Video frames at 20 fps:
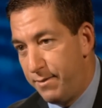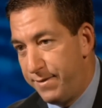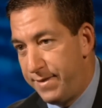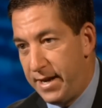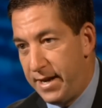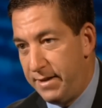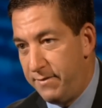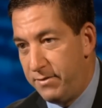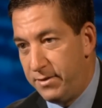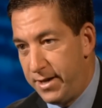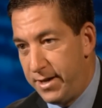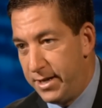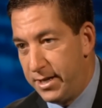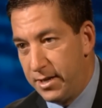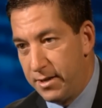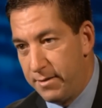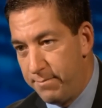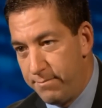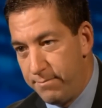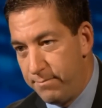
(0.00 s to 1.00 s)
without even
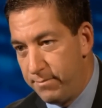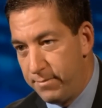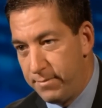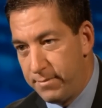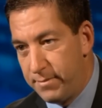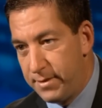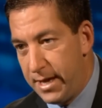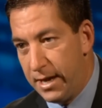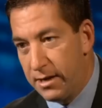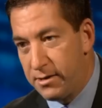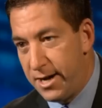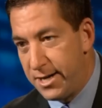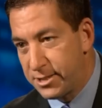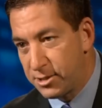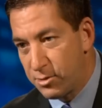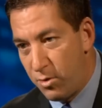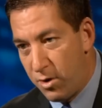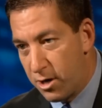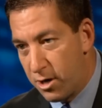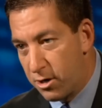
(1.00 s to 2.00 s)
letting him get a
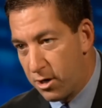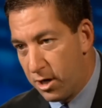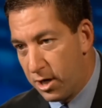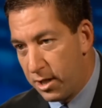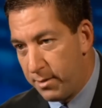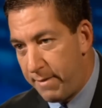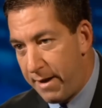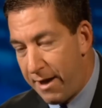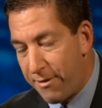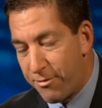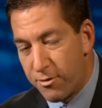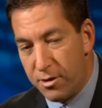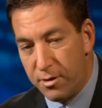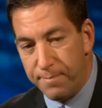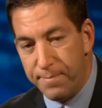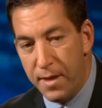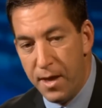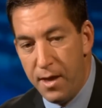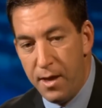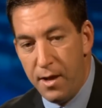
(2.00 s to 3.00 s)
glass of water, go to the
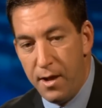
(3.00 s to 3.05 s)
bathroom,